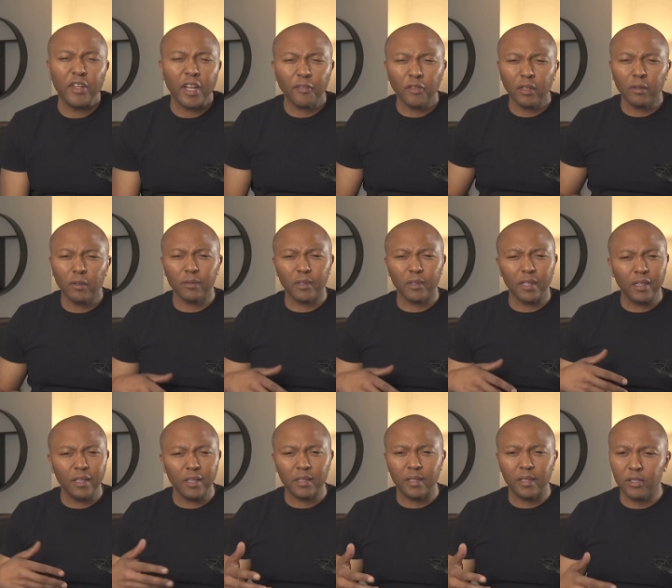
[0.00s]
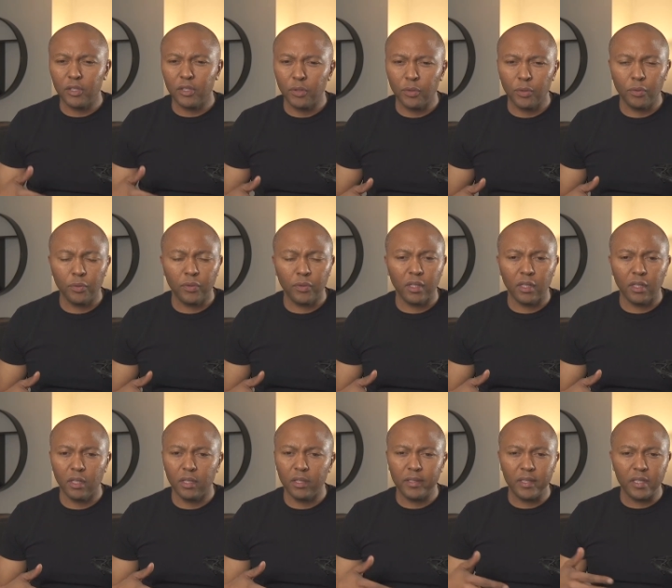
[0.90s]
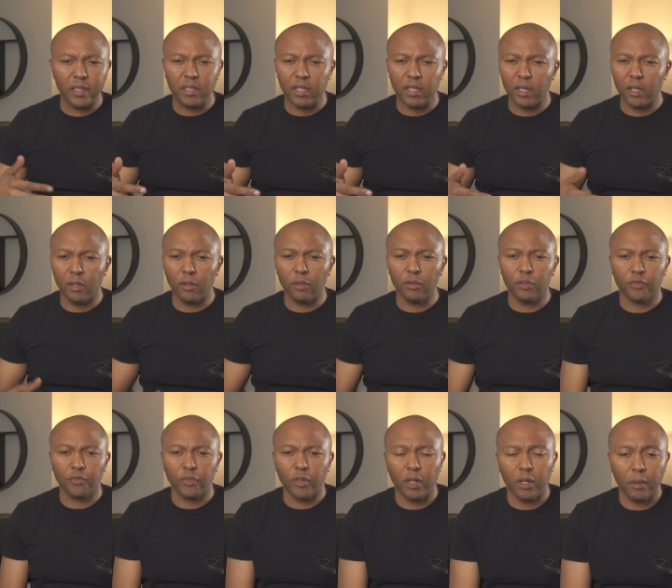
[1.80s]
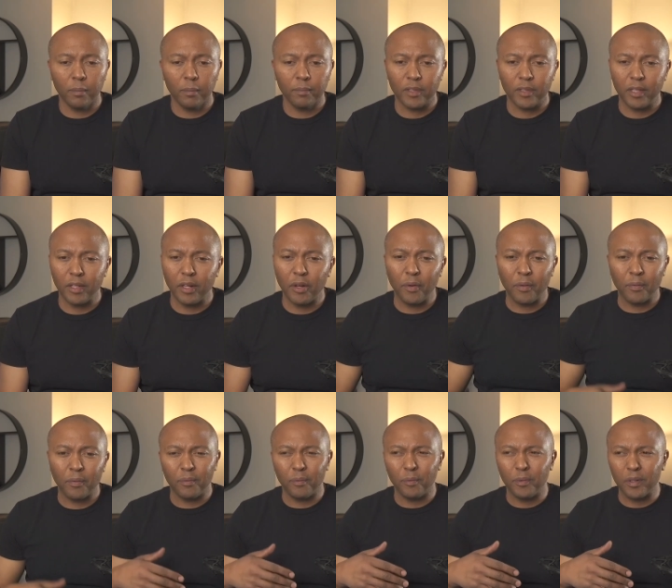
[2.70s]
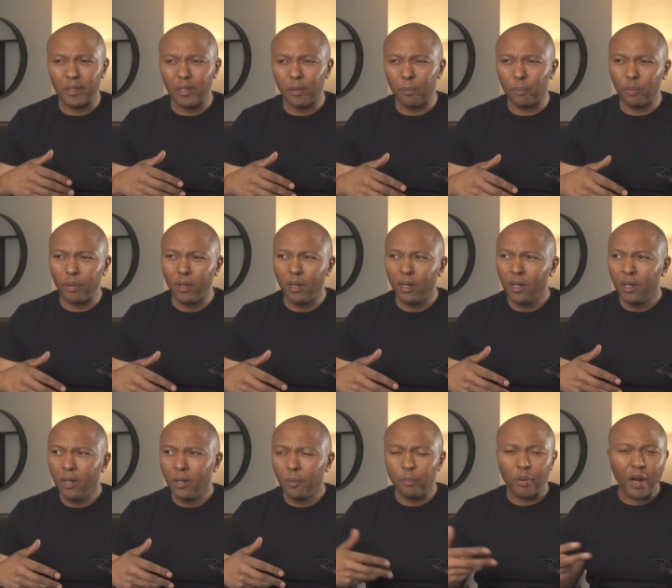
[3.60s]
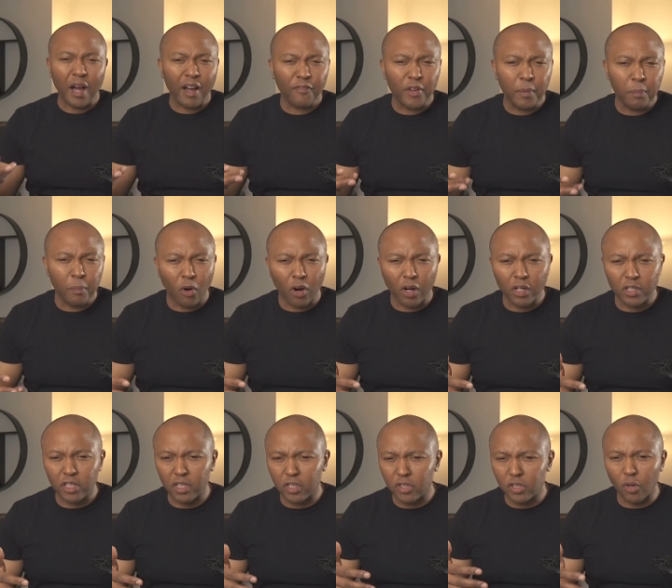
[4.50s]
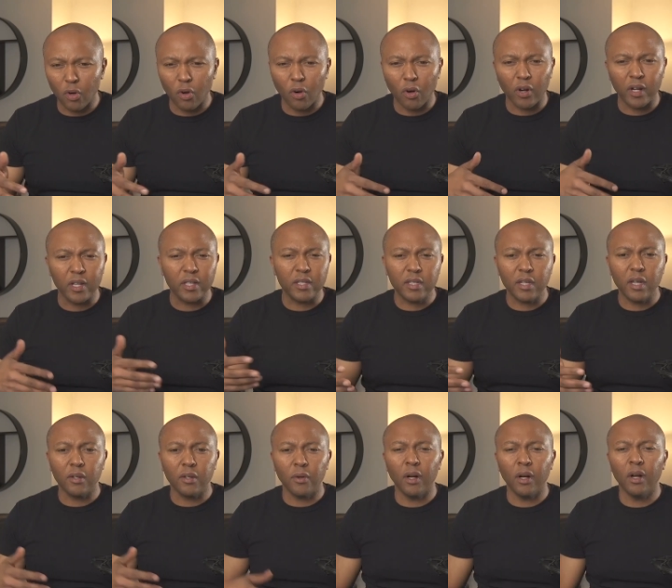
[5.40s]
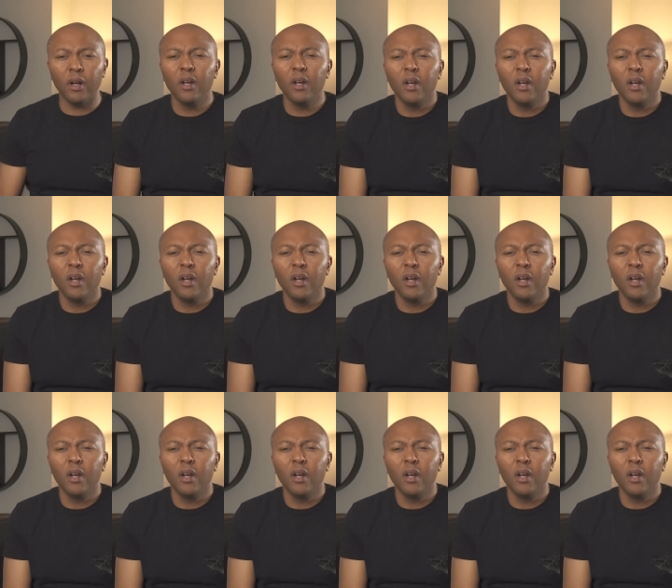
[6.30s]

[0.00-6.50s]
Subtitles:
never looked into the details from, what the profit margins are, et cetera.